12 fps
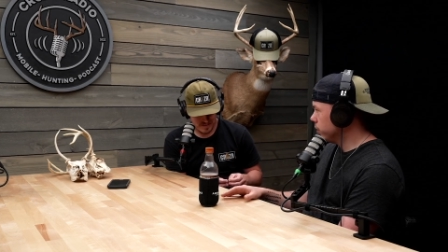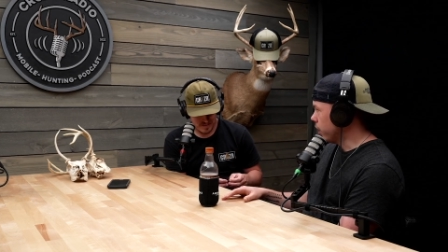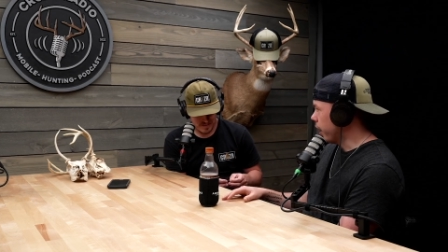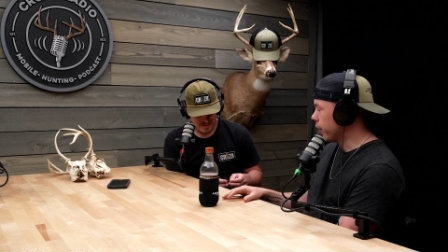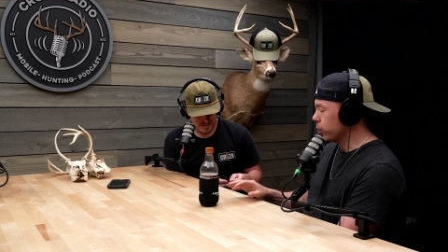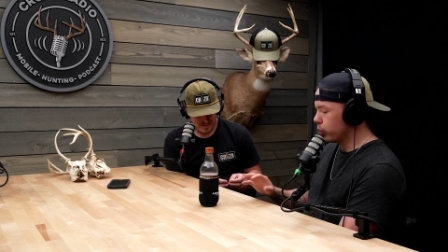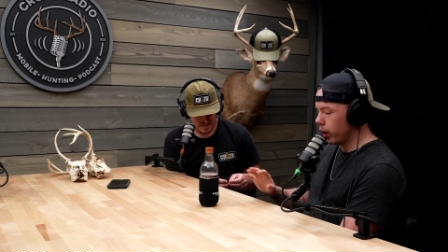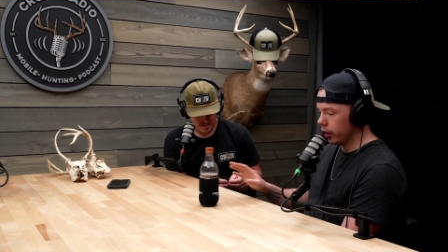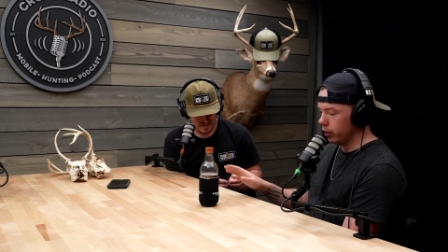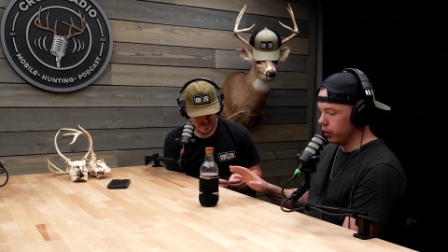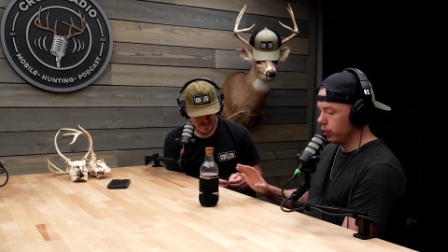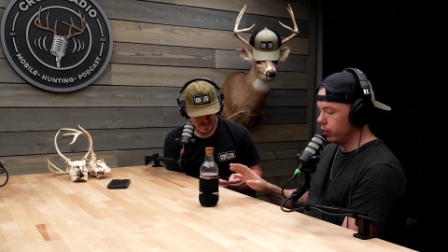I don't try
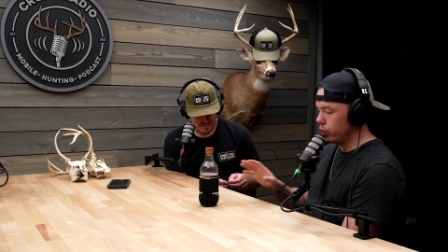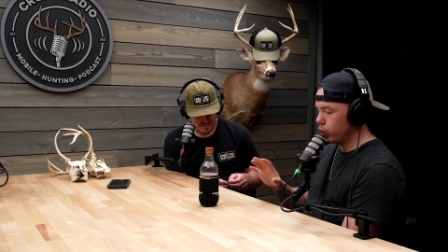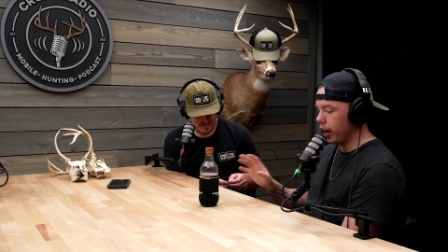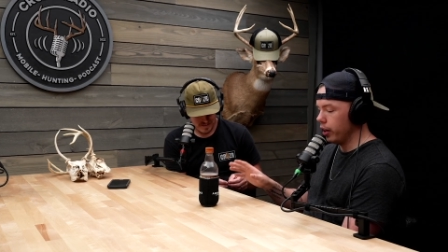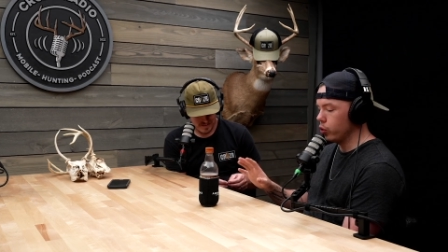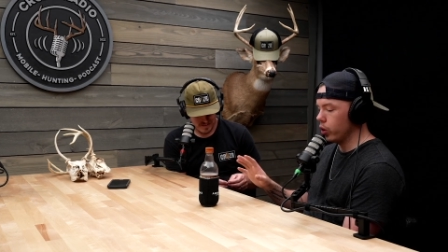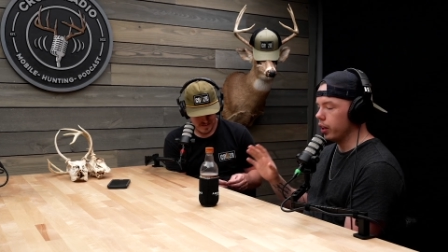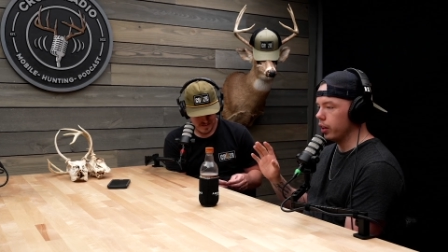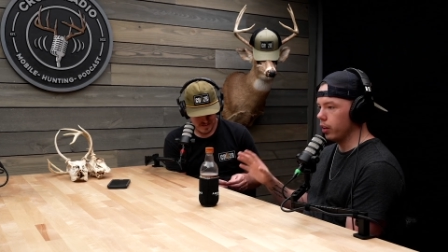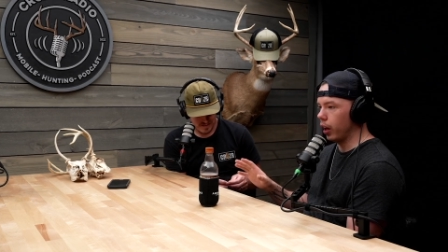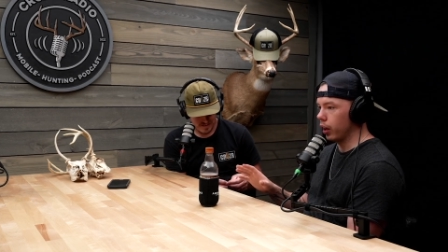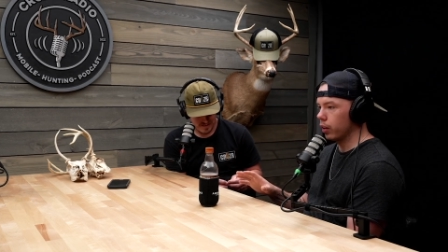to change
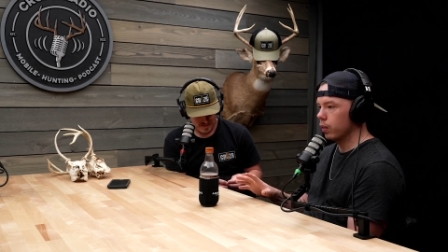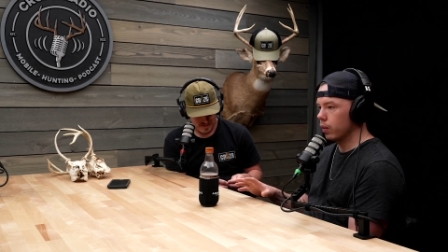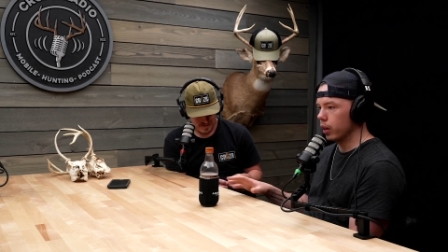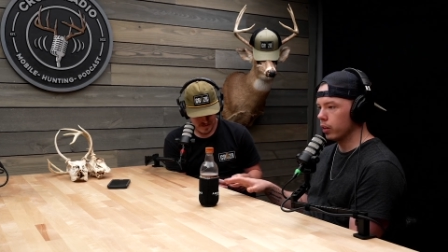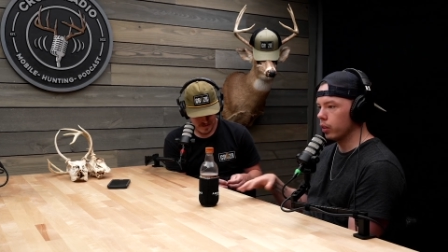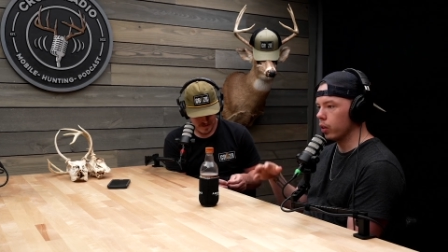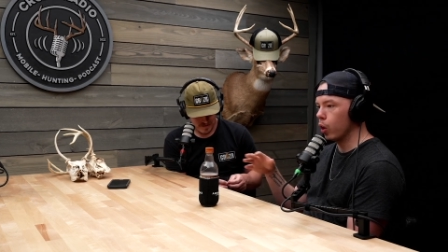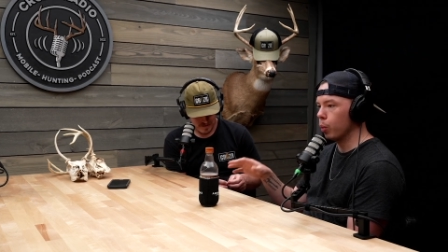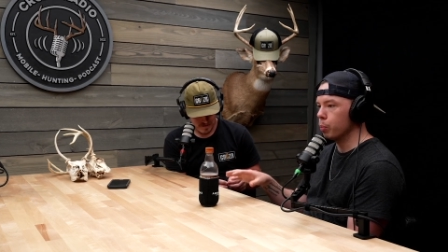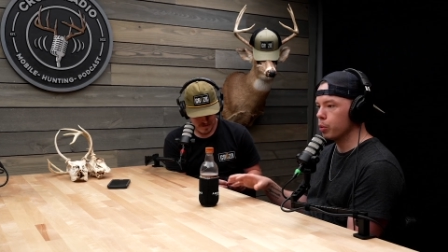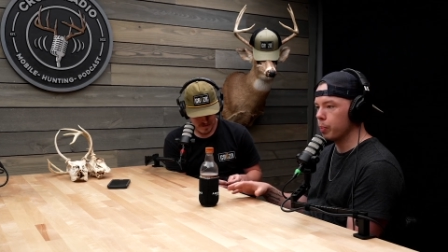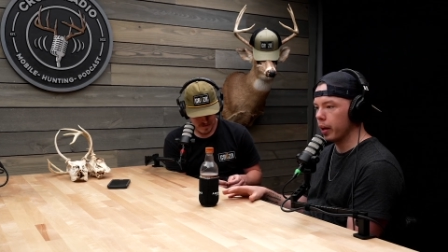anything in their
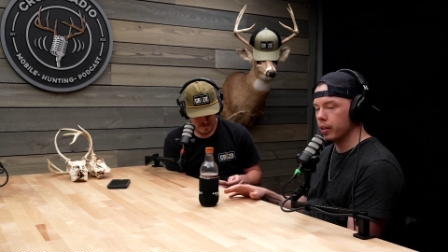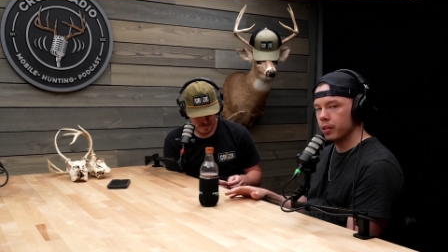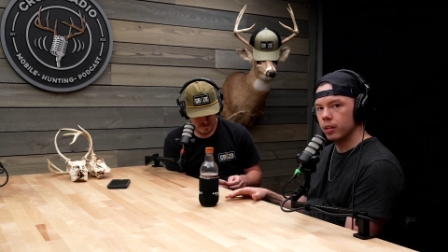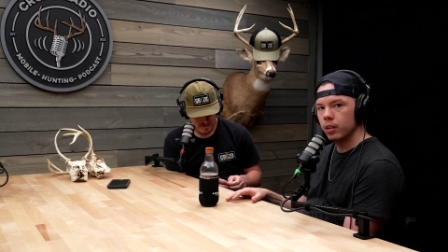home space.